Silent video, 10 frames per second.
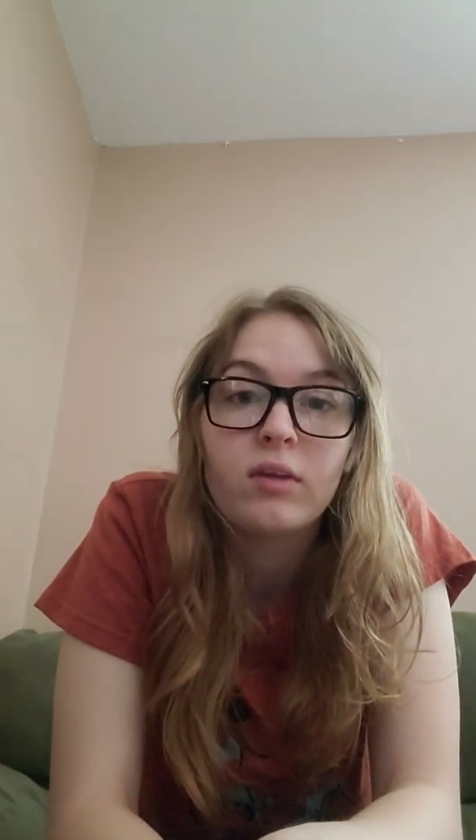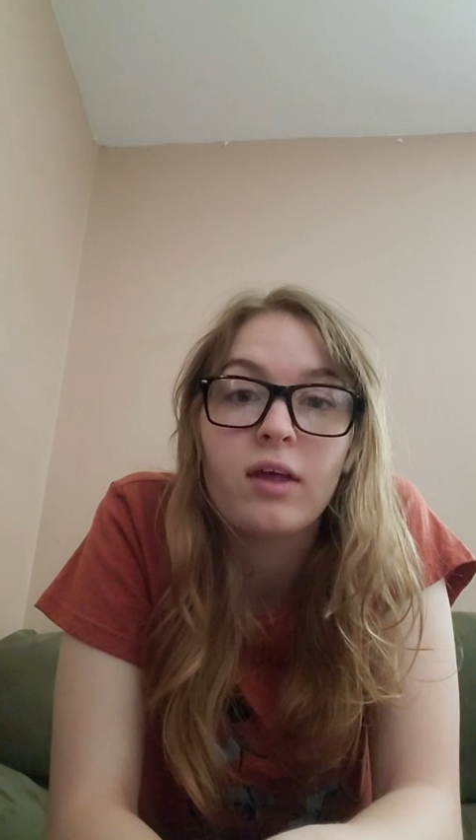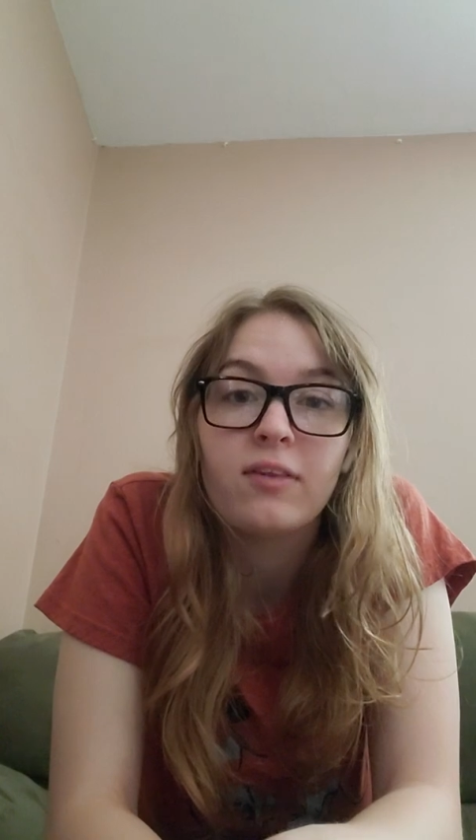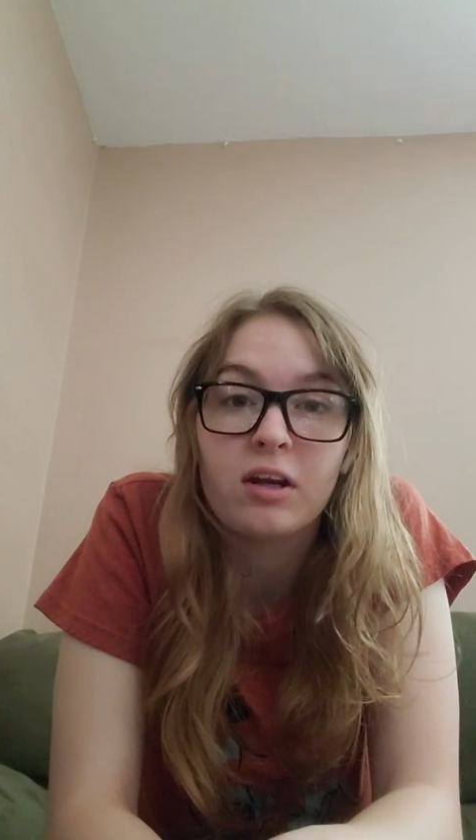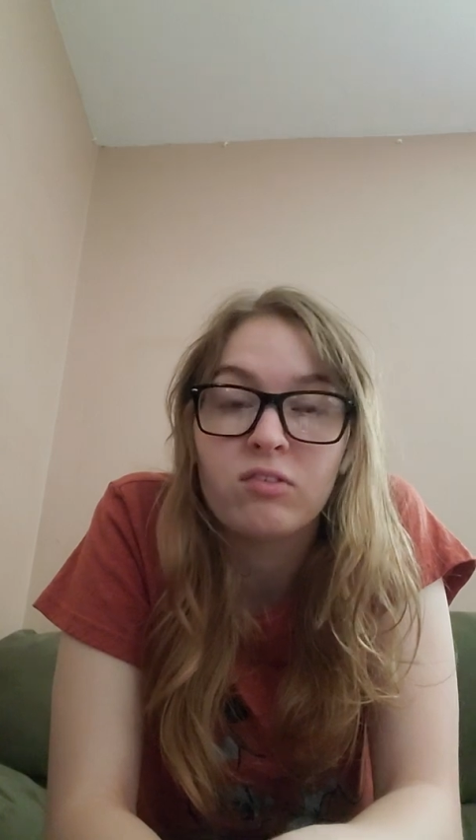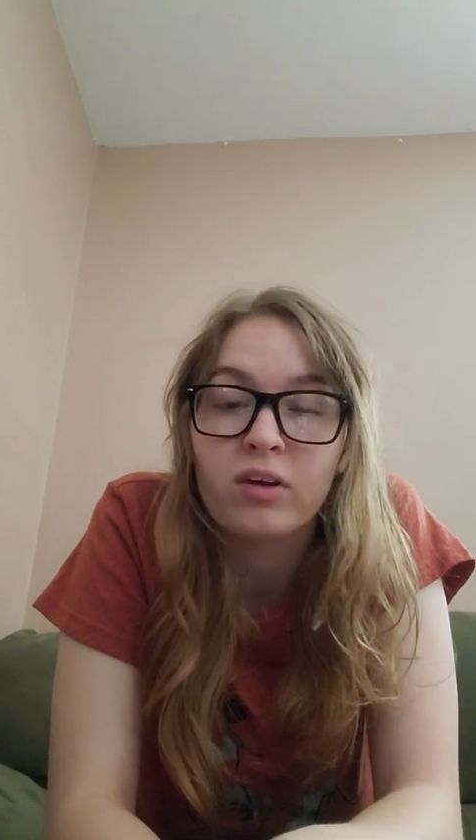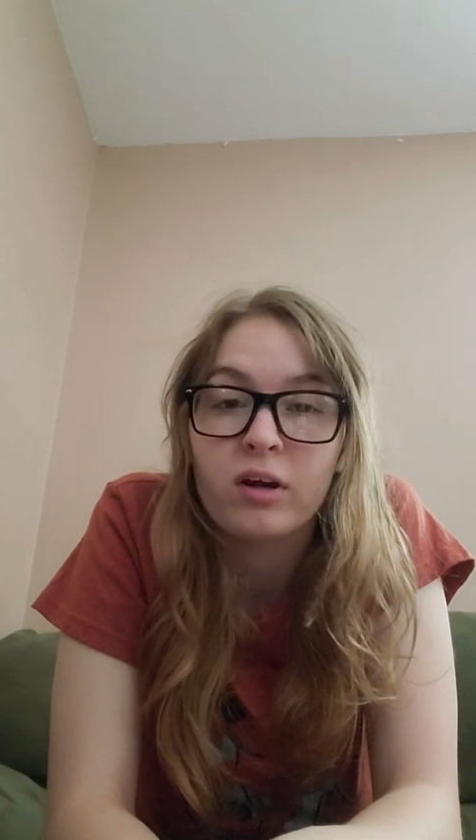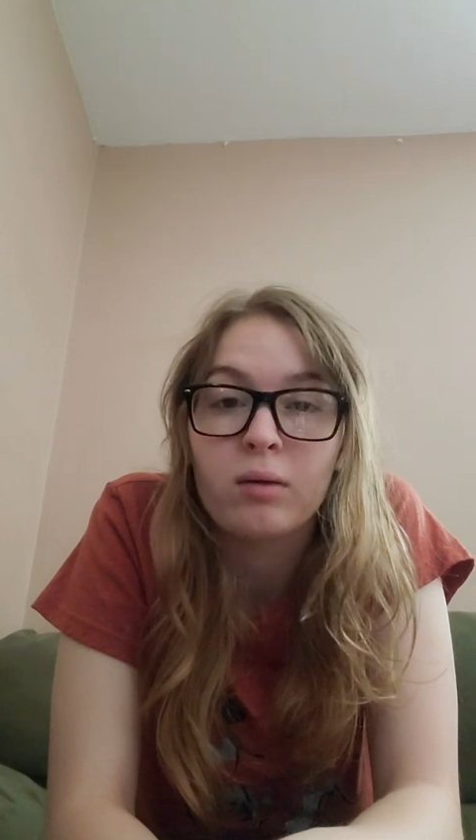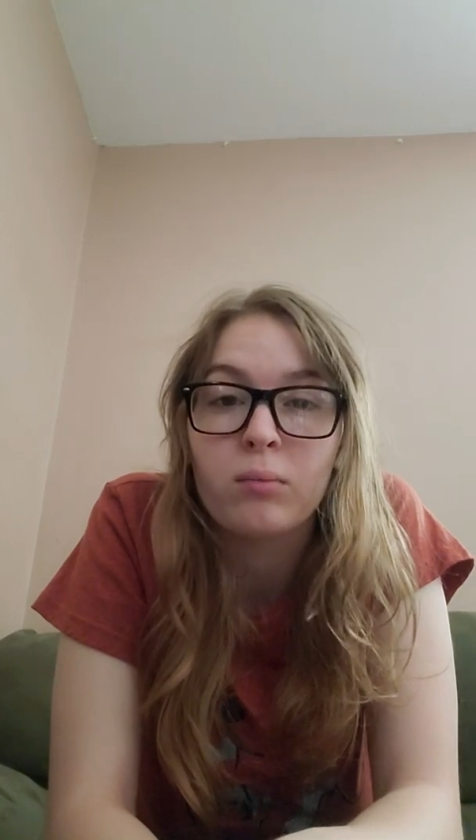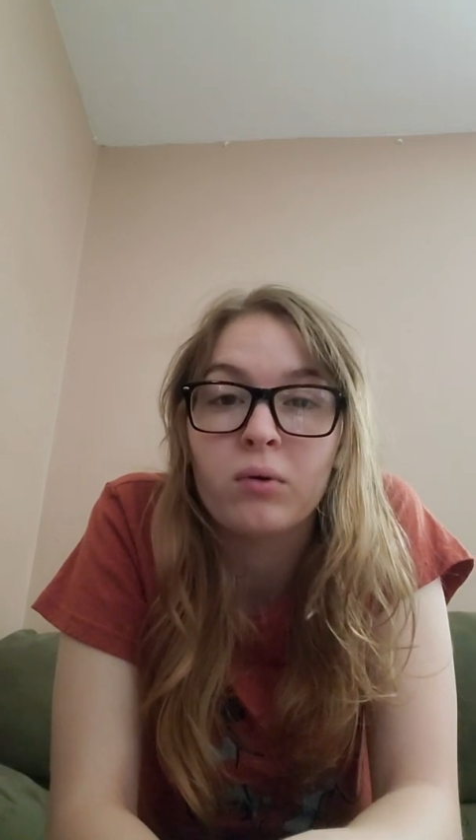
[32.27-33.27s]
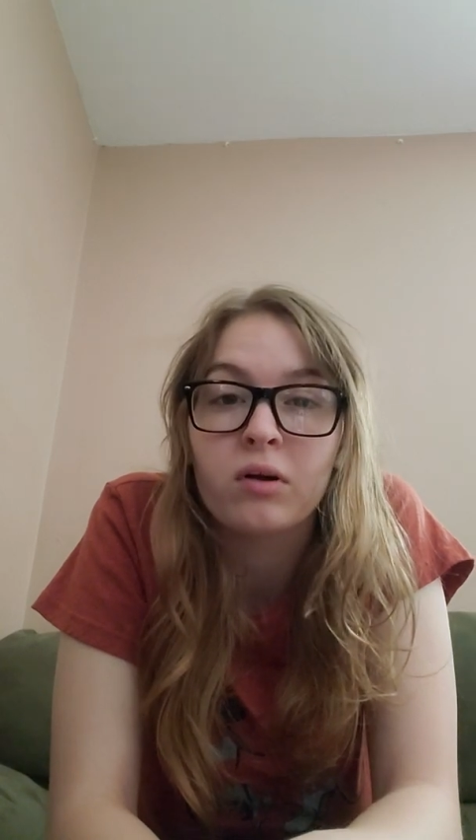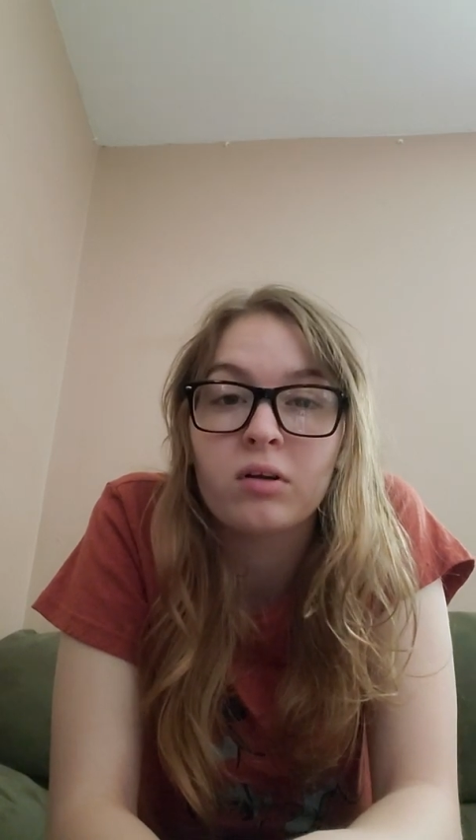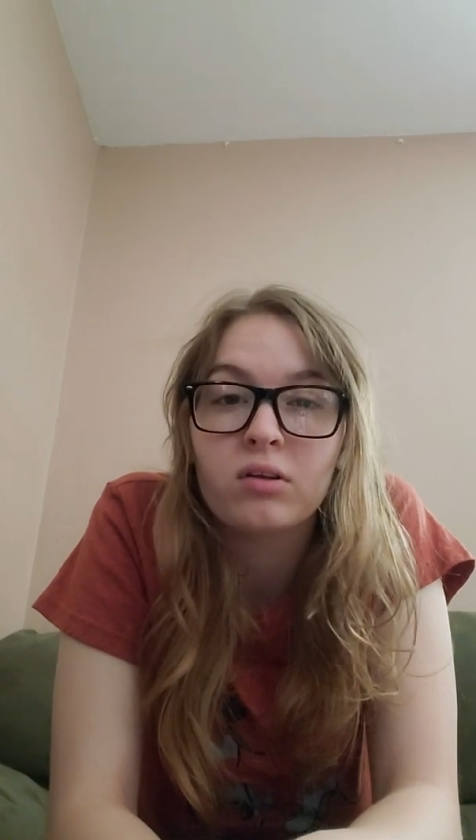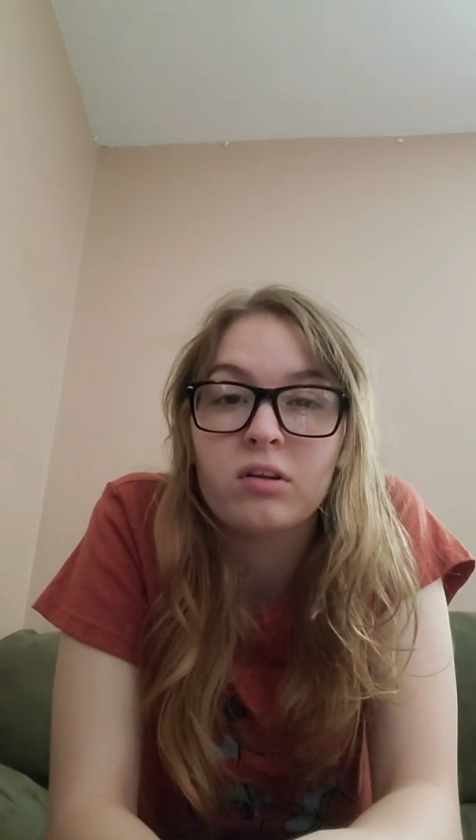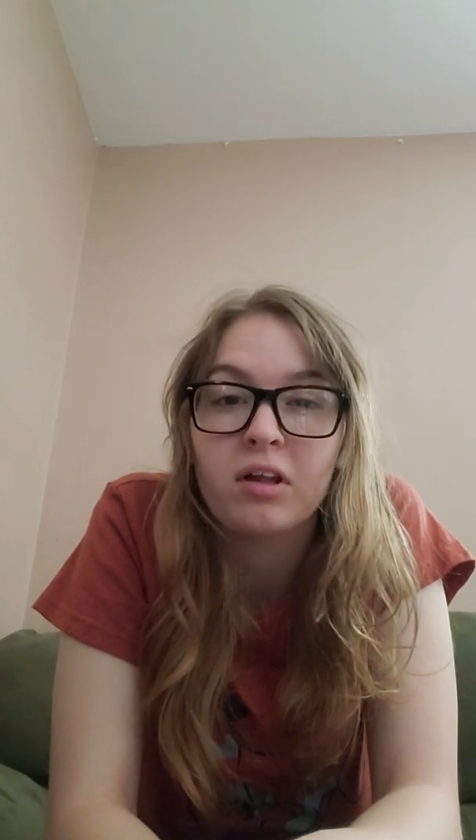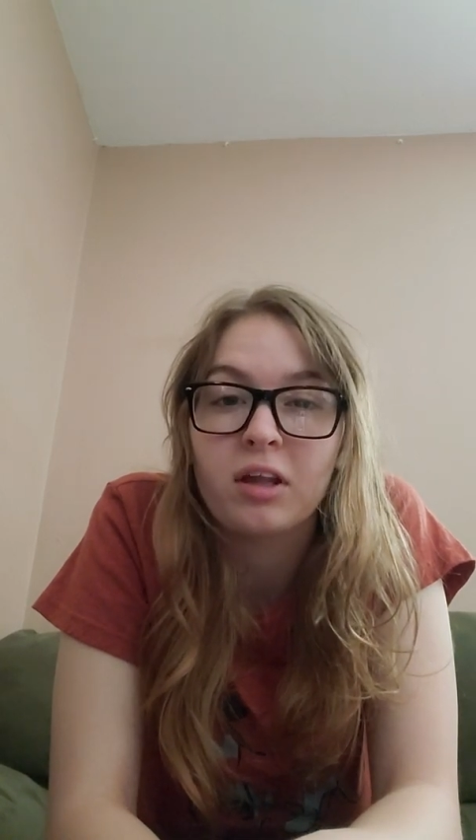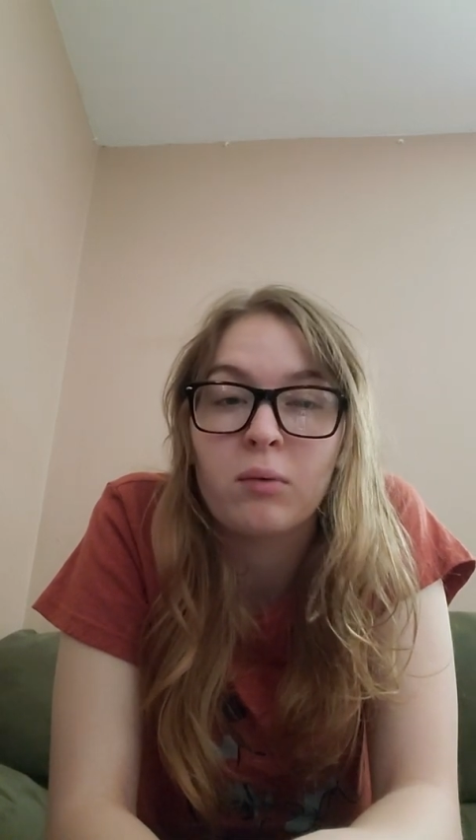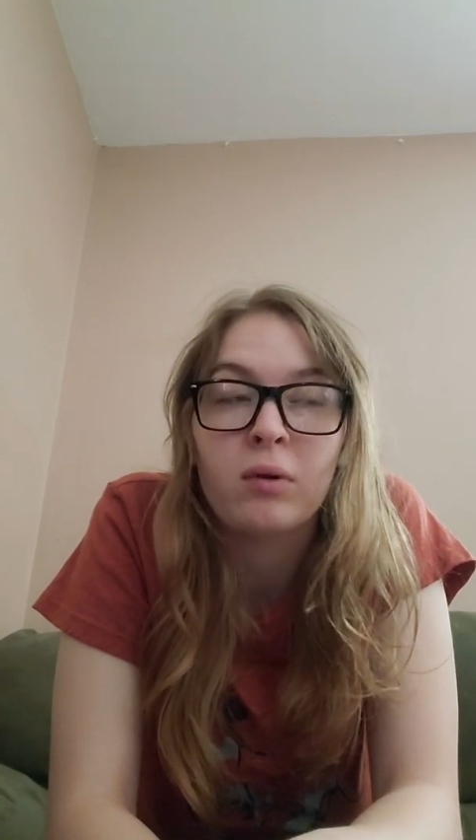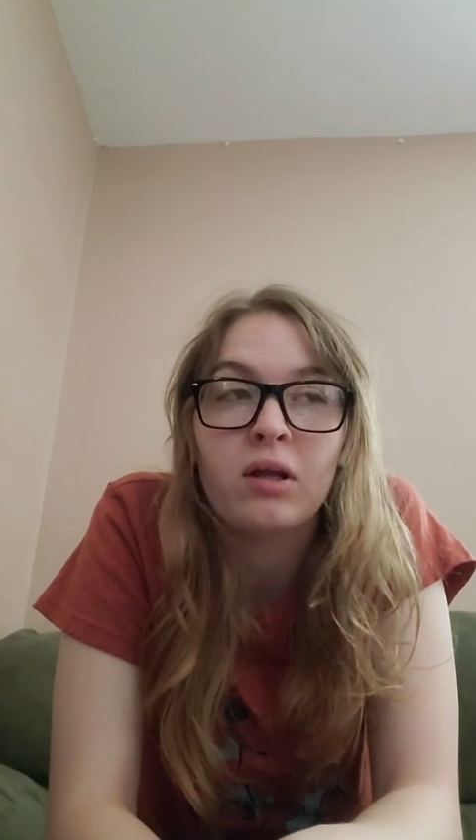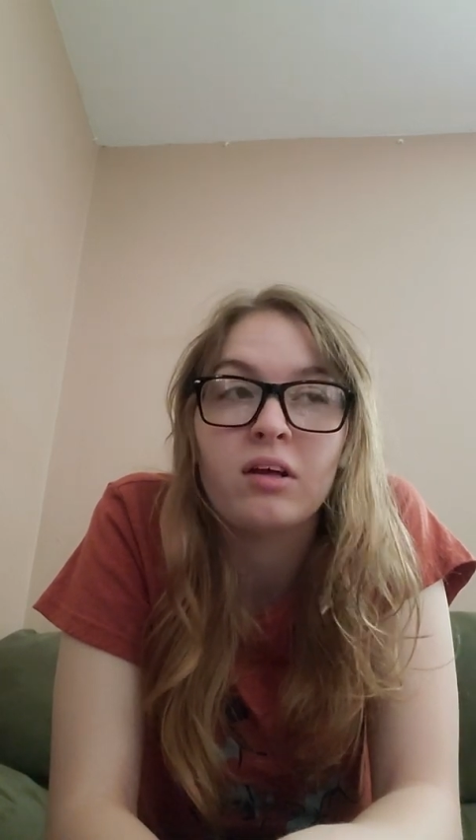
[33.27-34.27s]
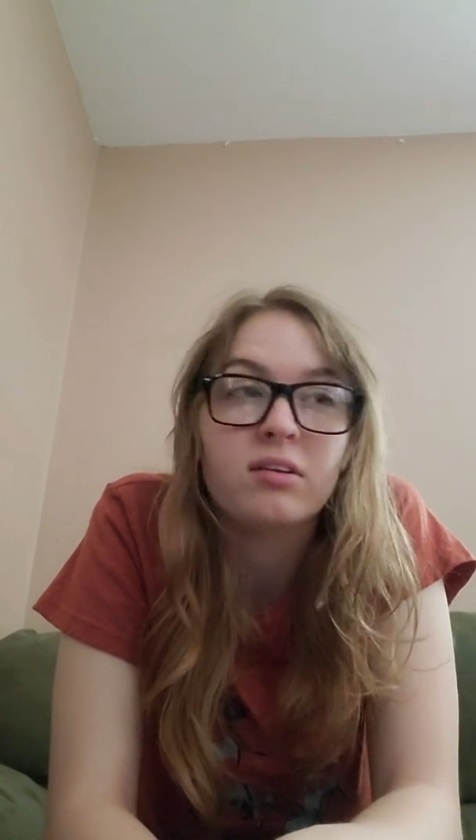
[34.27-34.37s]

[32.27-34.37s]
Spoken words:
And that is very important so that they realize